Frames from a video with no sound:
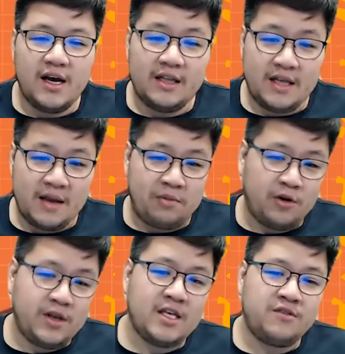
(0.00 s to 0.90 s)
and the
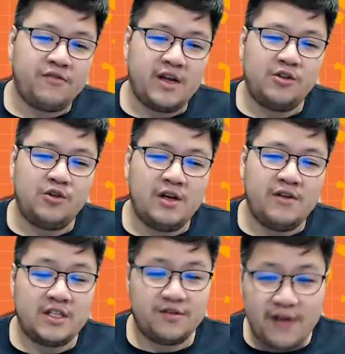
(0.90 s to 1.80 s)
employees fail to
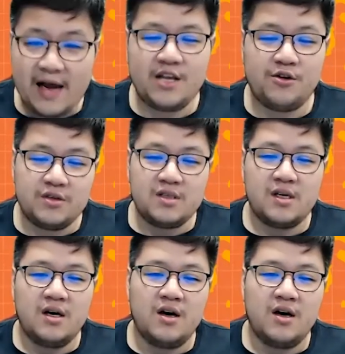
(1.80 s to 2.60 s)
live its values,